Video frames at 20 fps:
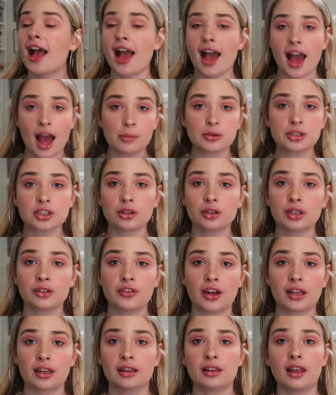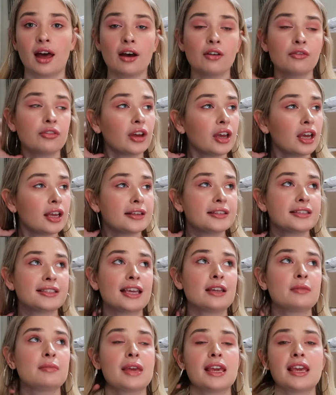Absolutely fell in love.
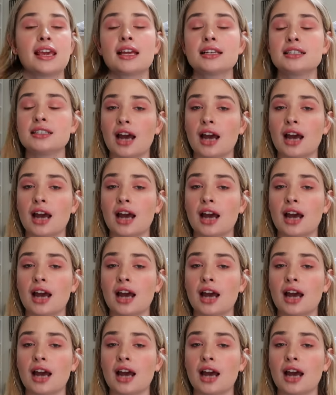Sent me